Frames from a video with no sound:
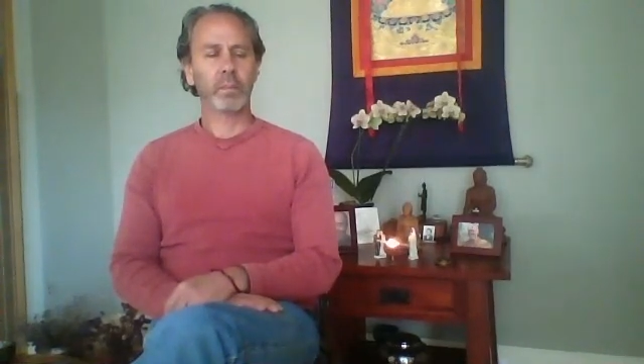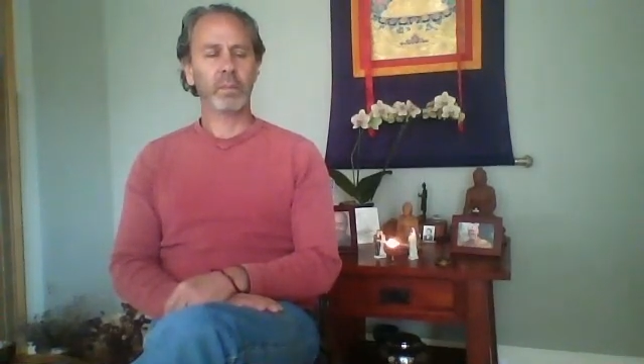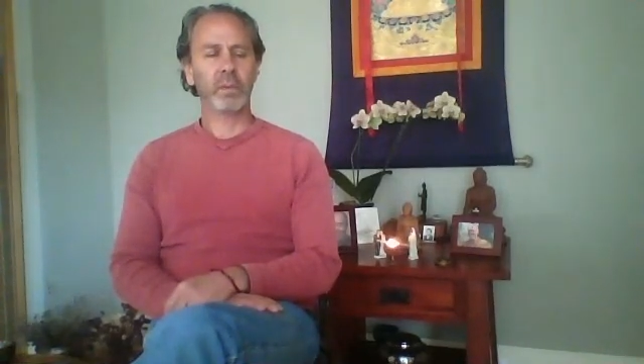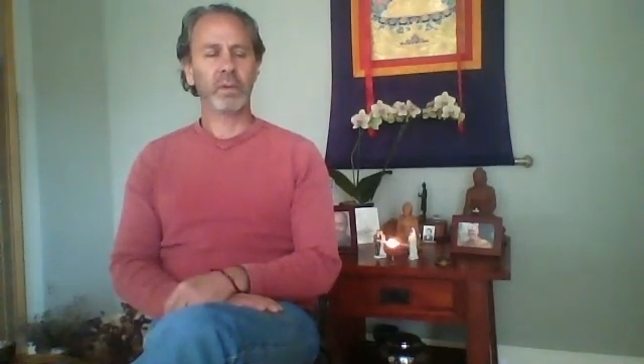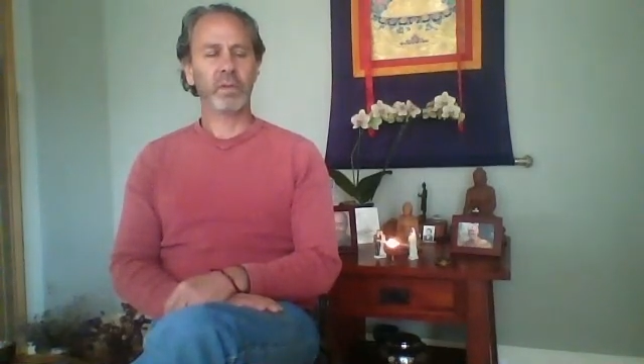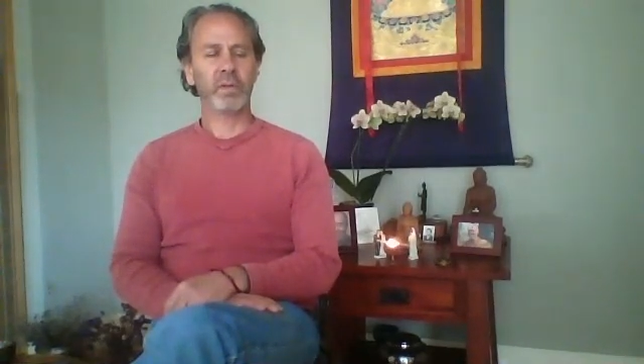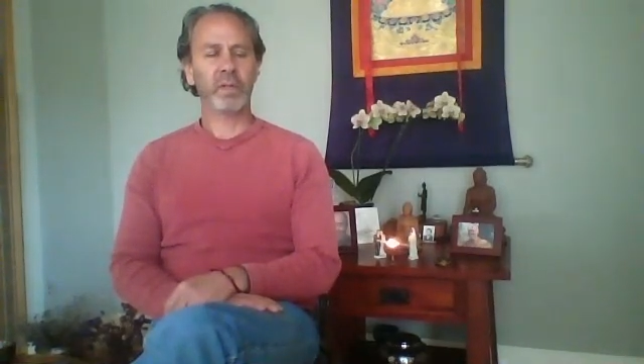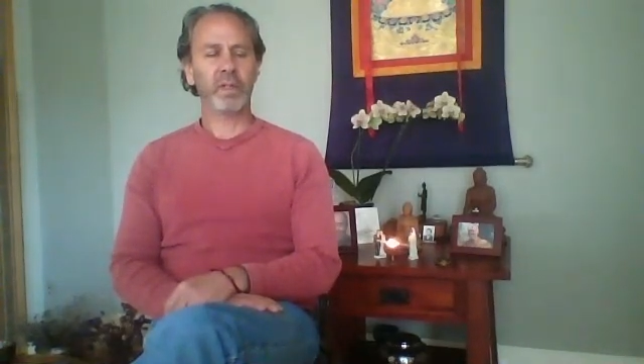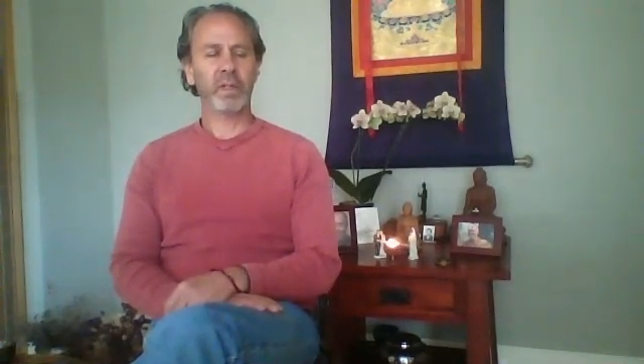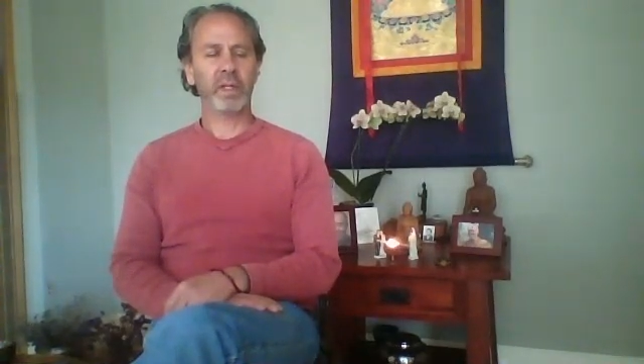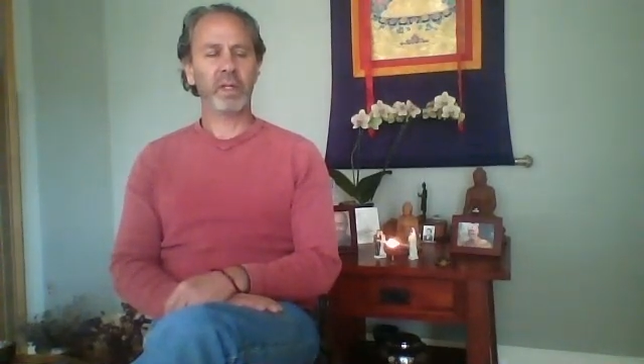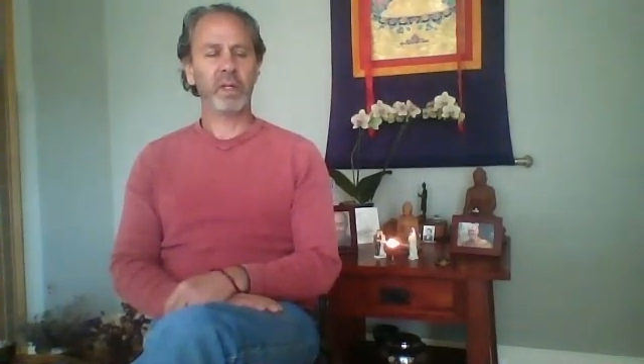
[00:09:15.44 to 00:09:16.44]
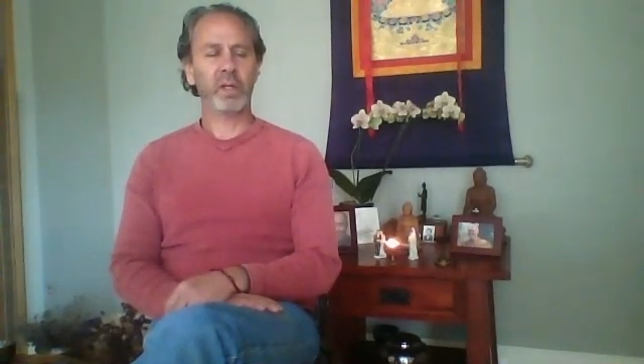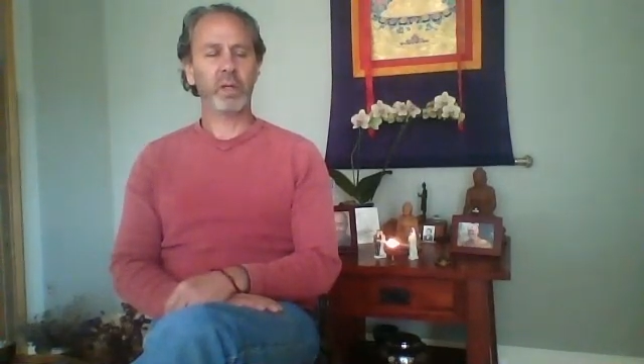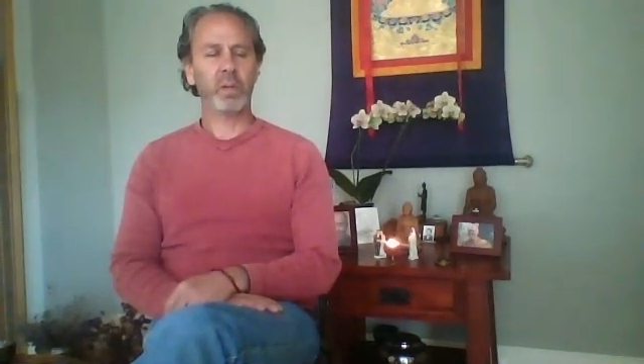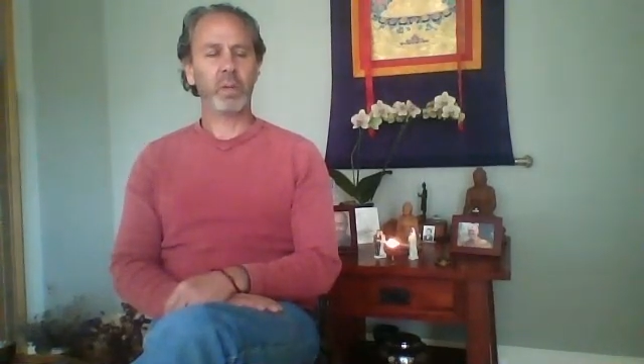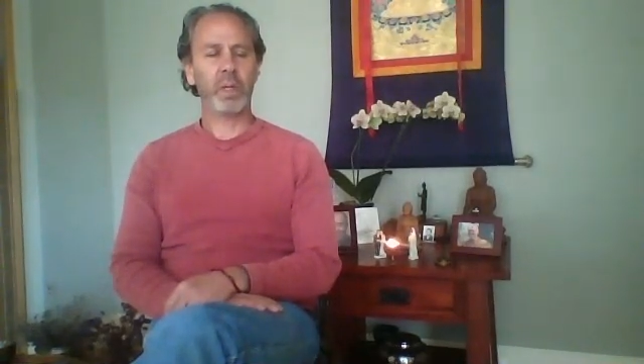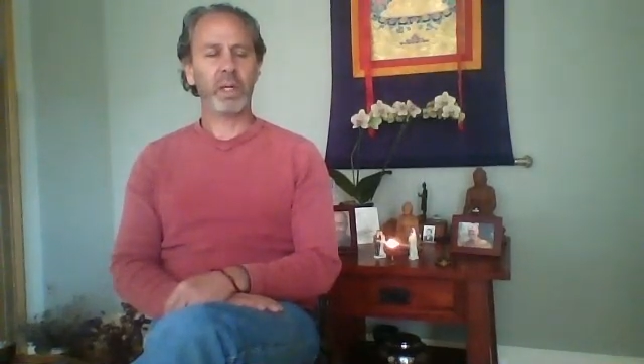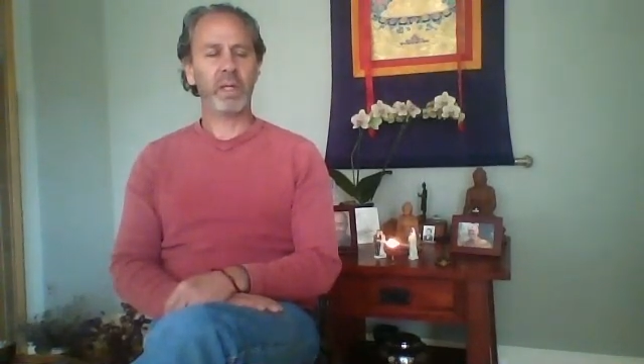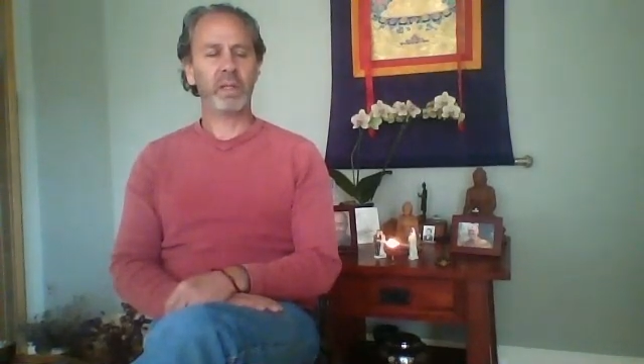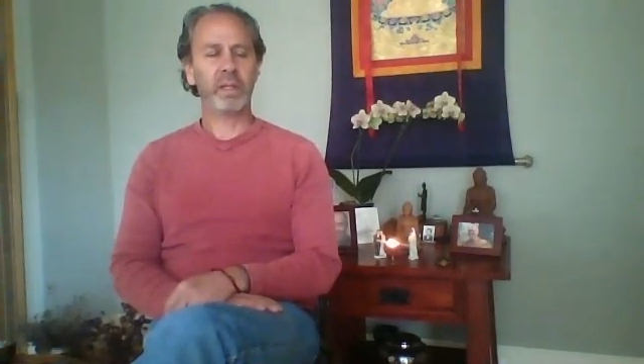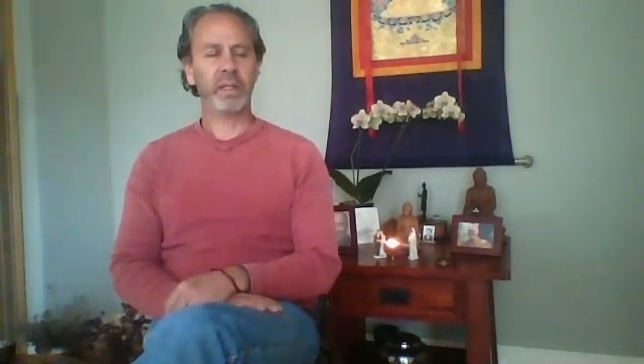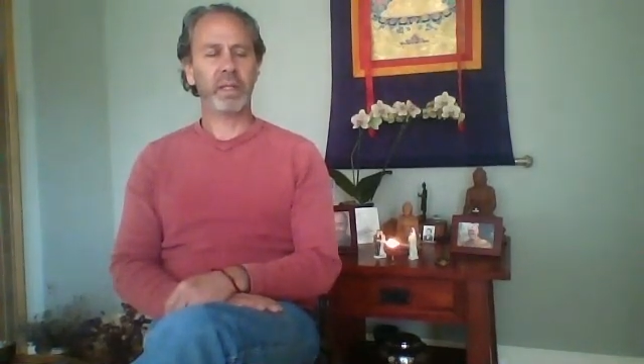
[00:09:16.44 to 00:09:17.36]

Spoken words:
And sitting here quietly,